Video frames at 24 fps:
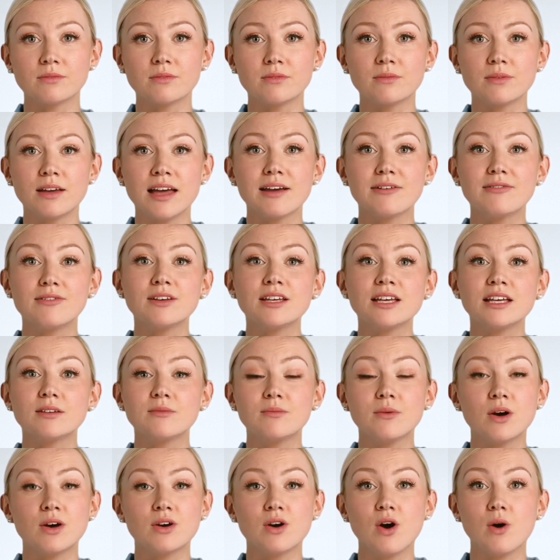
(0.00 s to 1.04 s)
Every
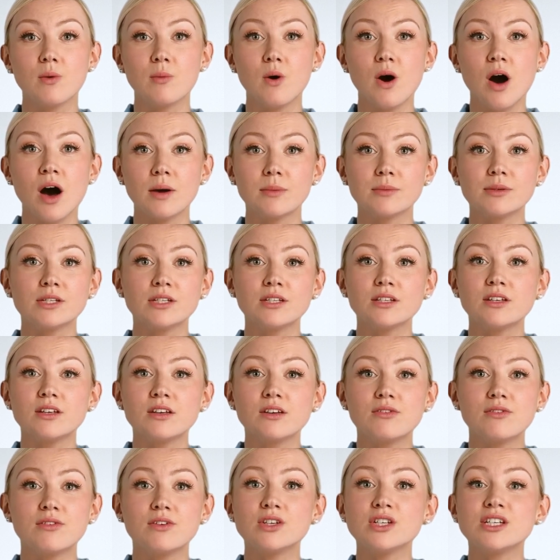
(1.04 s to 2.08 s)
input or prompt
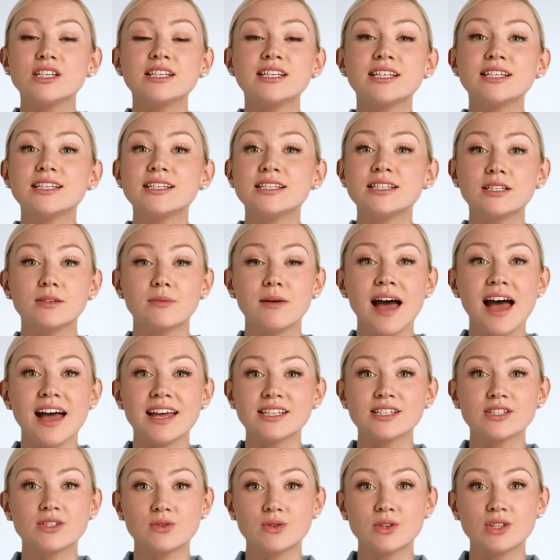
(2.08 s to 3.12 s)
first needs to
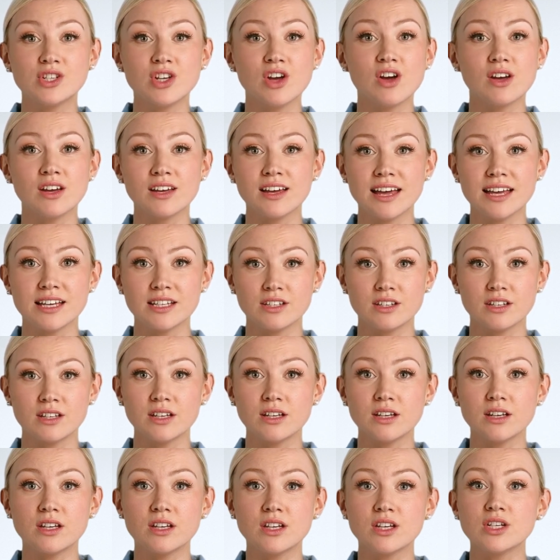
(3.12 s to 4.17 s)
pass through a tokenizer,
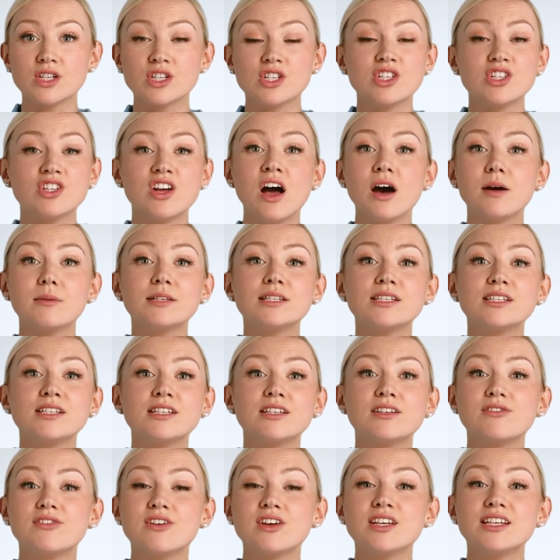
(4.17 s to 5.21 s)
whose job is to
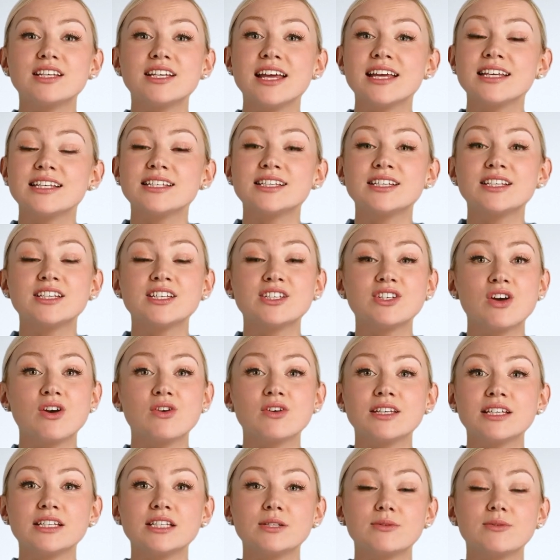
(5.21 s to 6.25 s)
convert text into
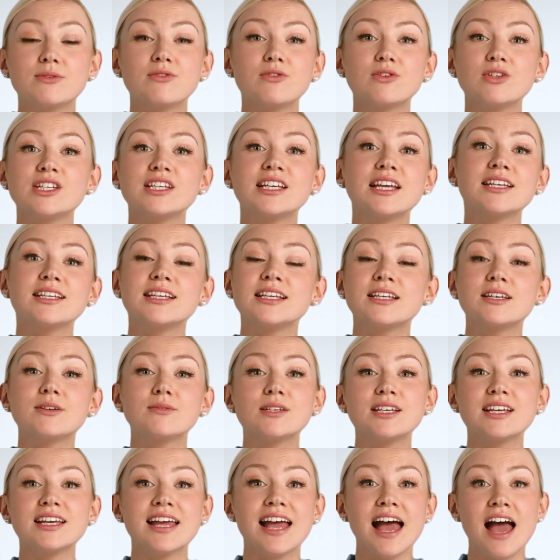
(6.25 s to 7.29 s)
tokens before sending them
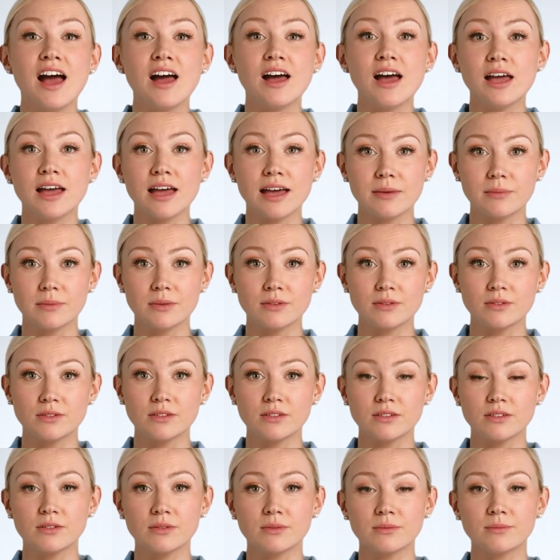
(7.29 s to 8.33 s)
to the
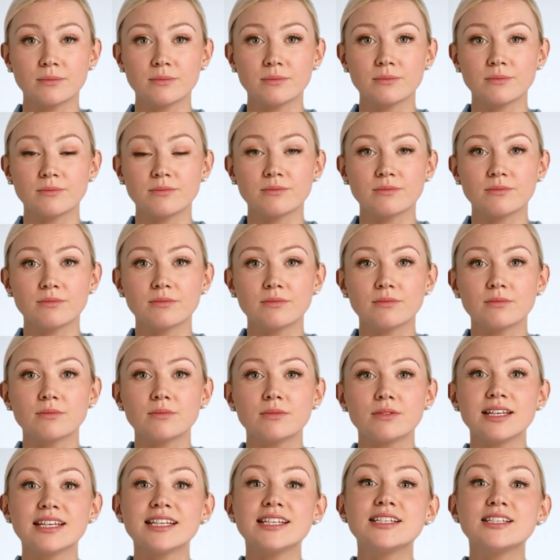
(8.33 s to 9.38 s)

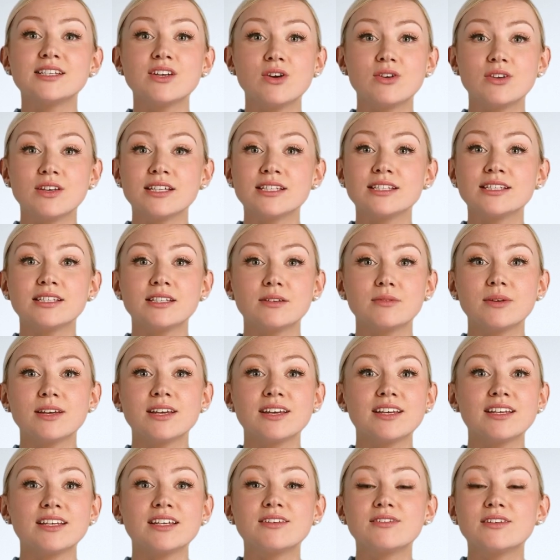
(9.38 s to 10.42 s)
LLM. These tokens can be
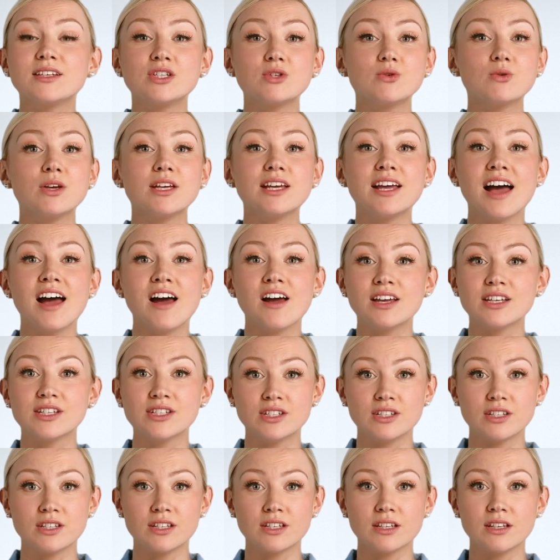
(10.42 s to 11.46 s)
individual
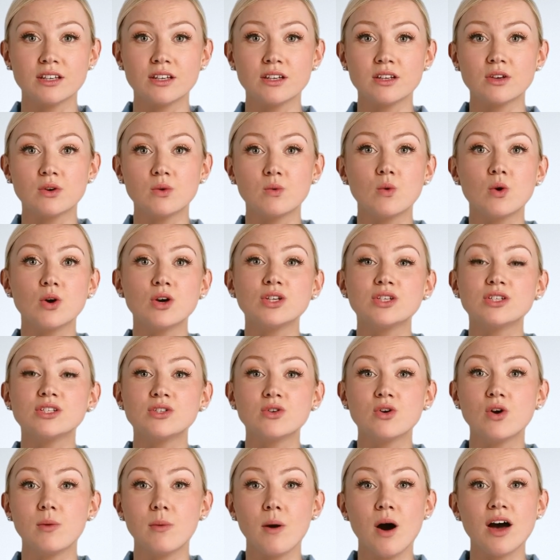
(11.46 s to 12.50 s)
characters, words,
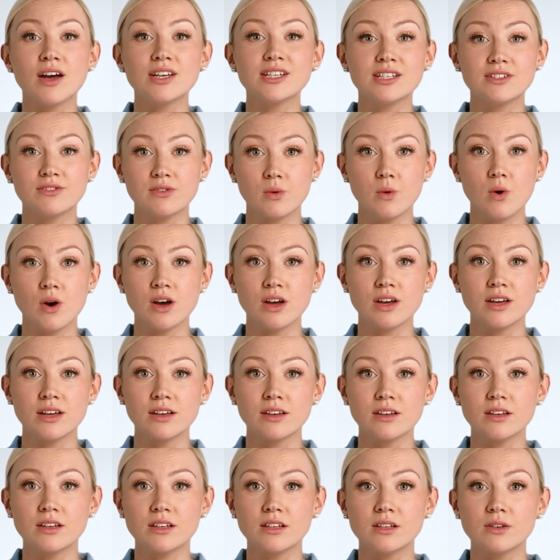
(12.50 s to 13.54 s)
or parts of a word,
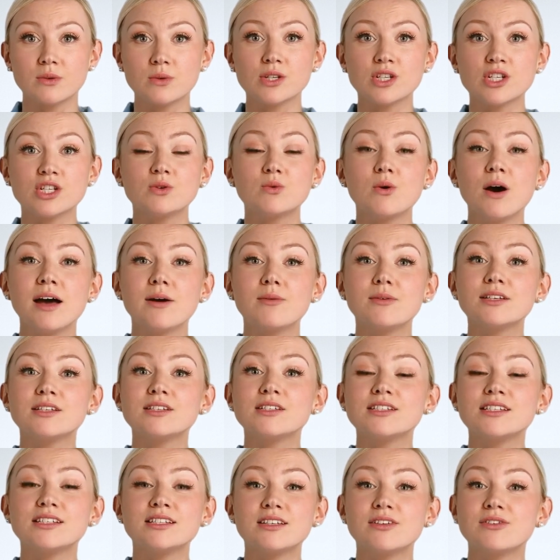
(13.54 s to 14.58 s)
which is why we
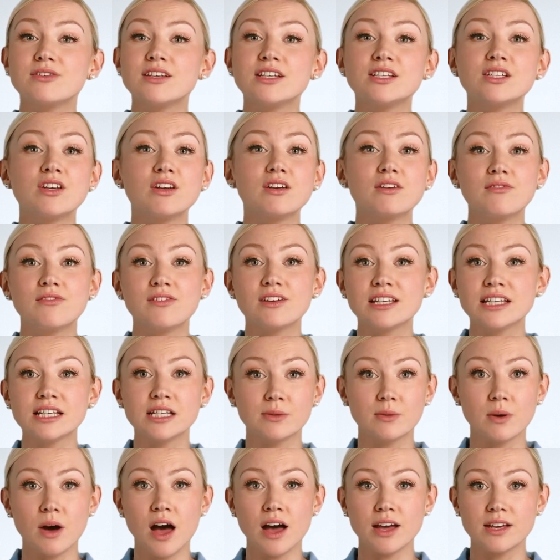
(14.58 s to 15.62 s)
use a different term for these
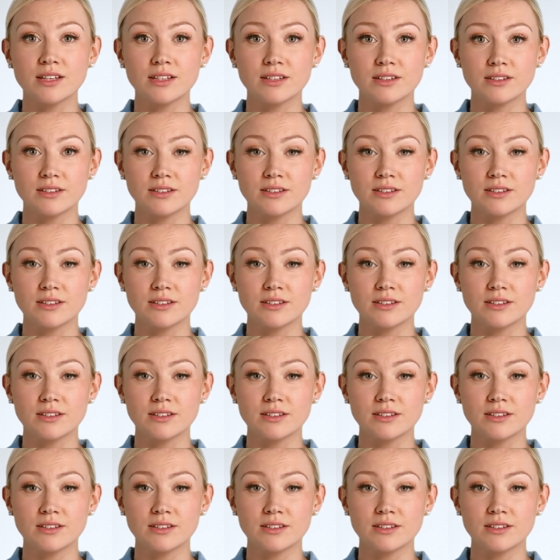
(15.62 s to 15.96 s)
blocks.